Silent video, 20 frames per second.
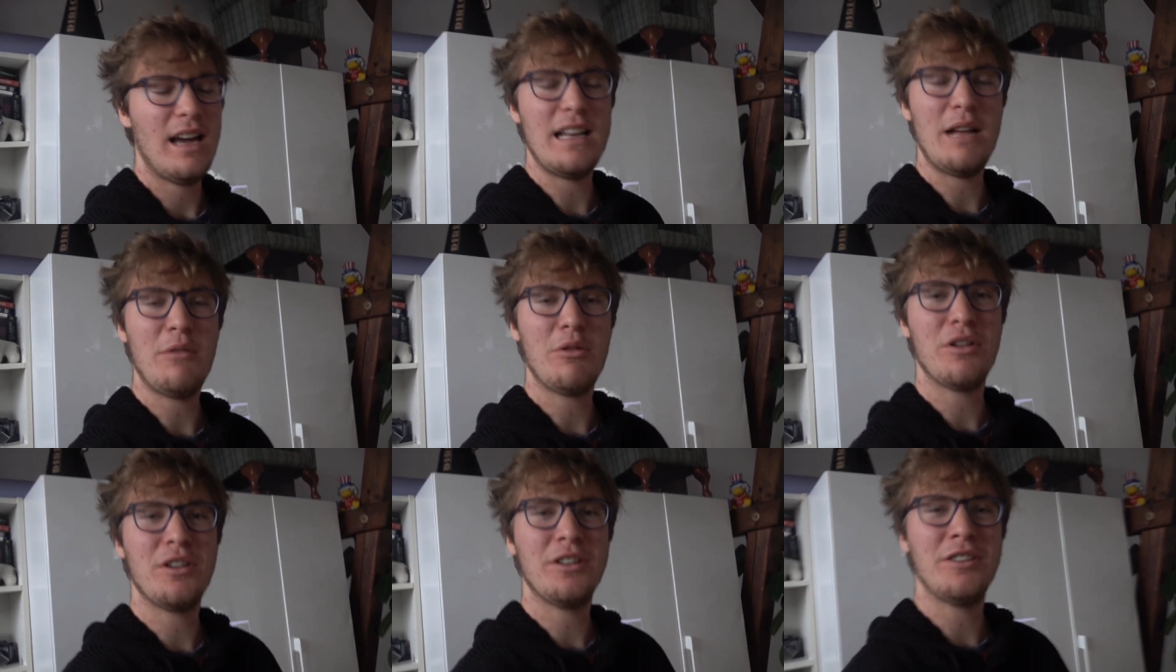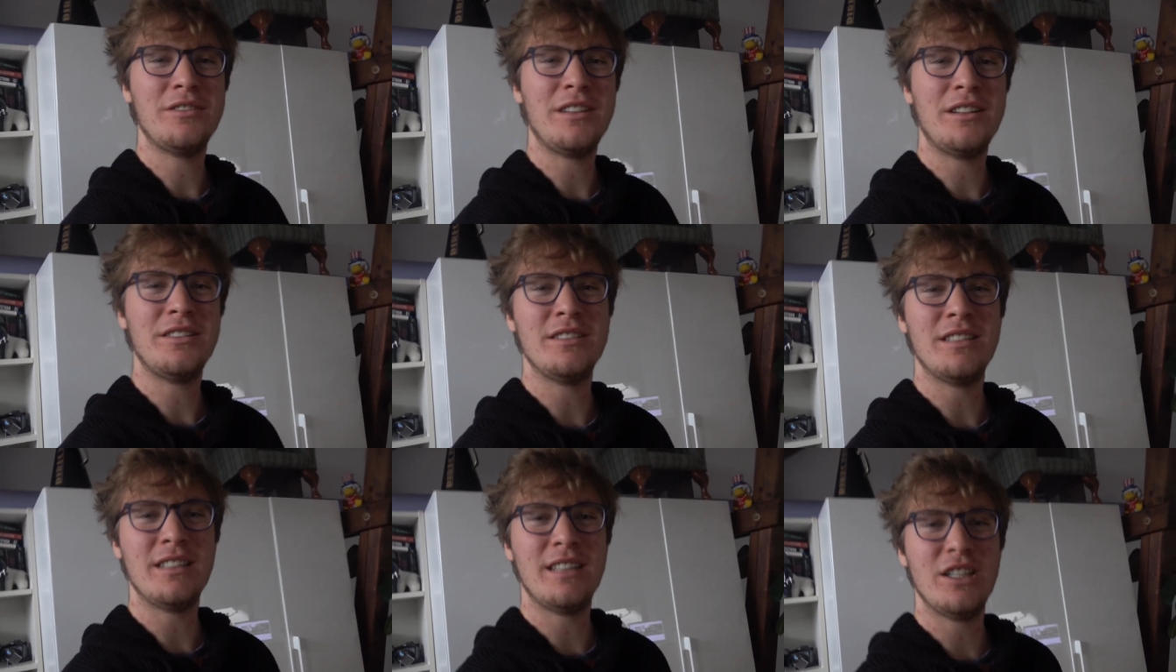And now we're gonna go
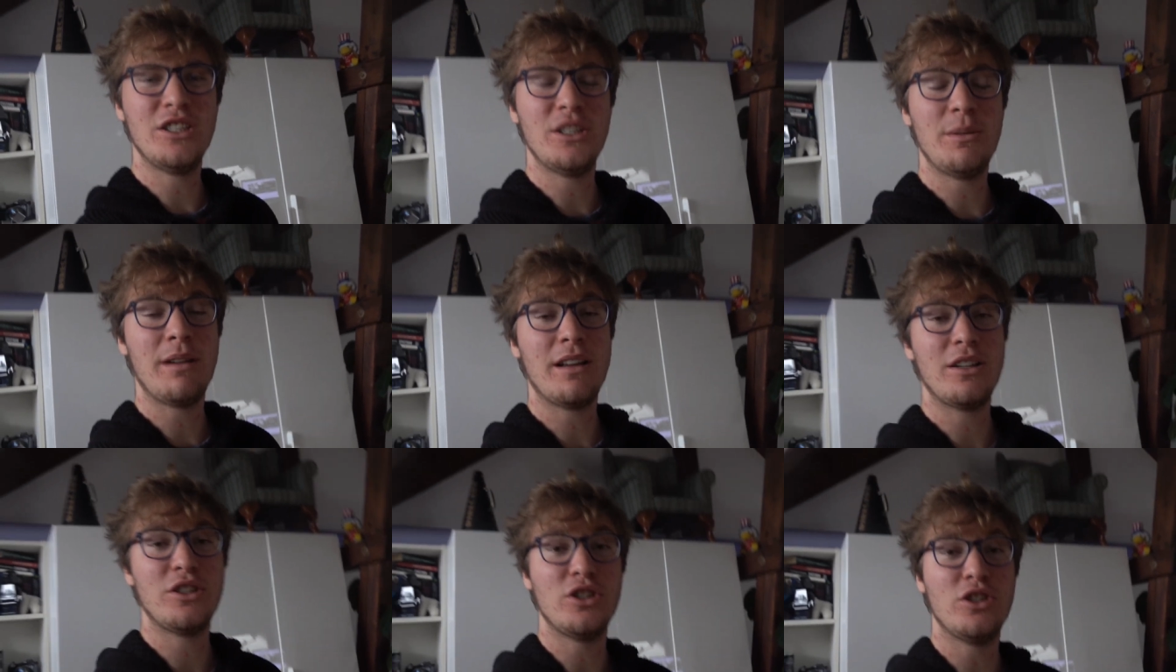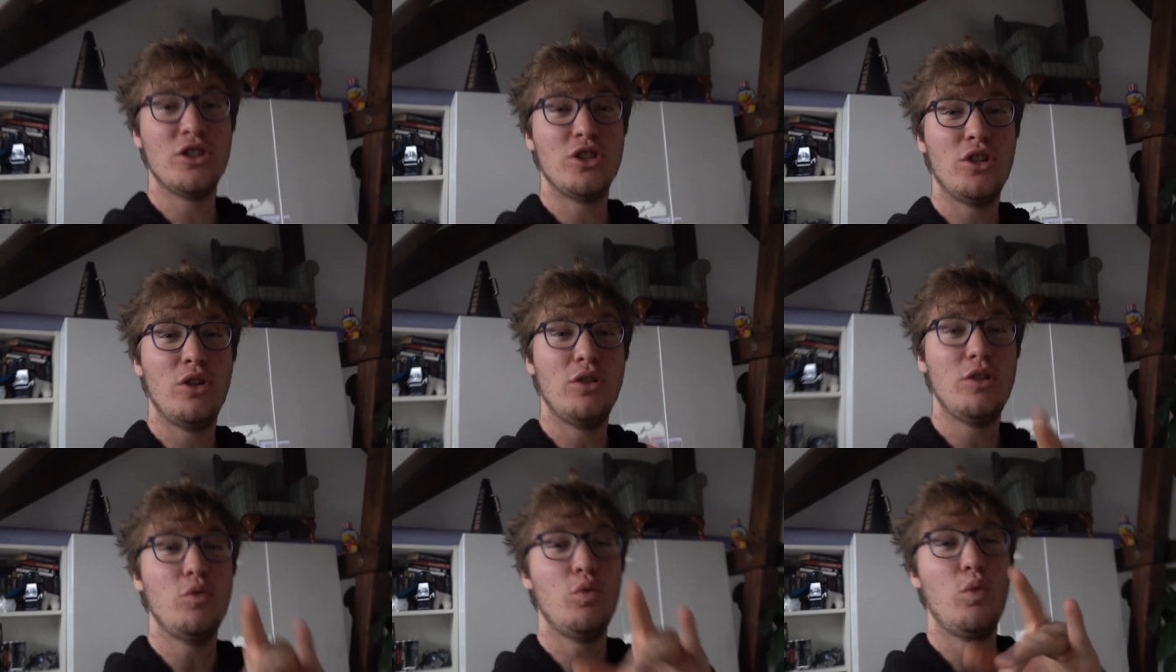down to the kitchen. I'm actually gonna
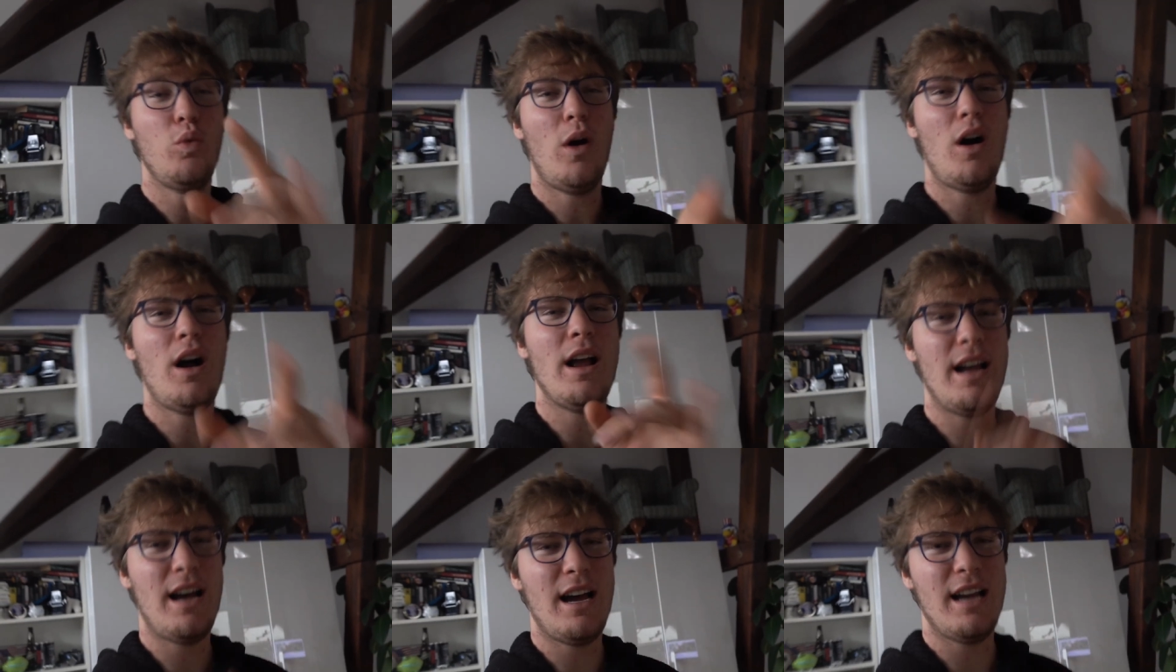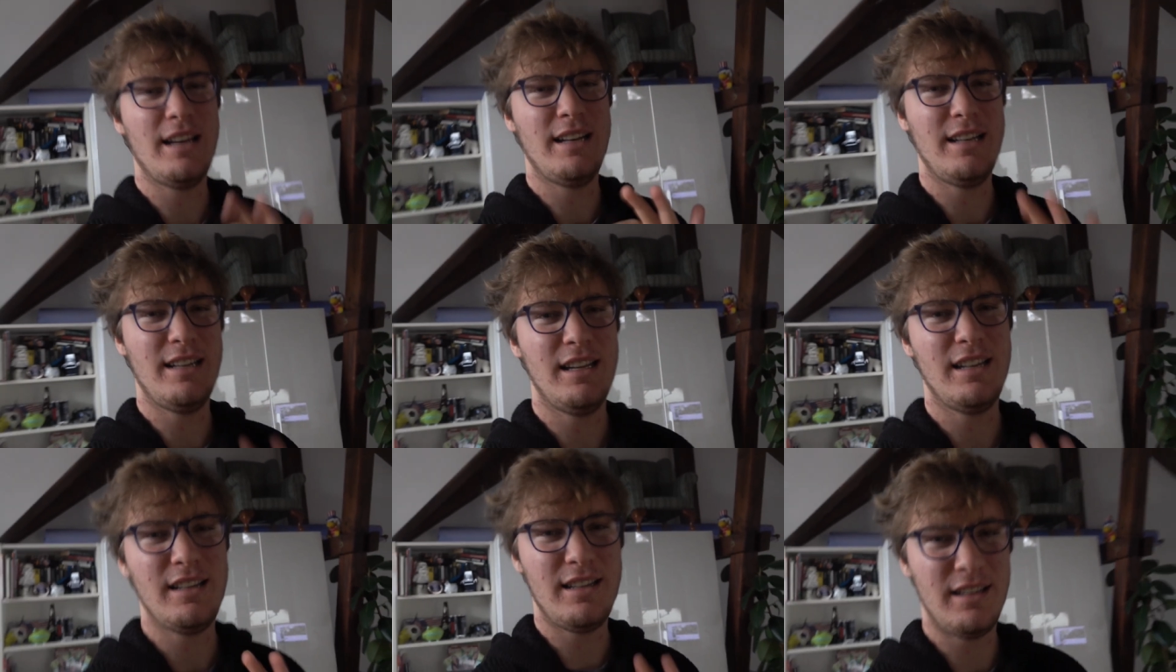show you why I
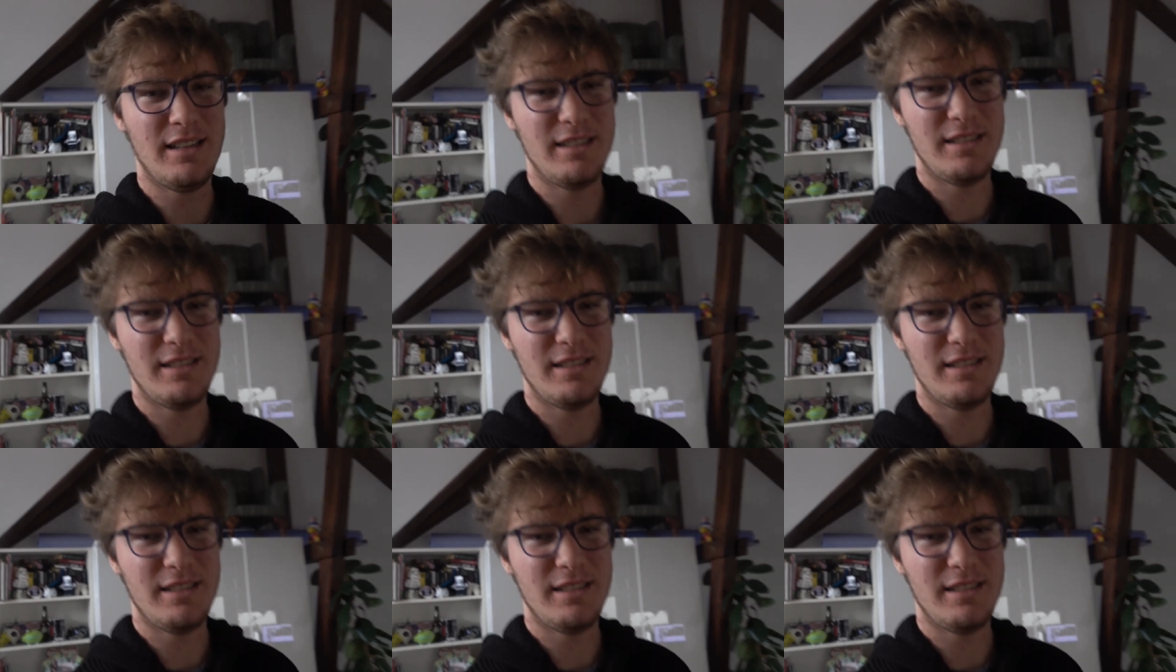did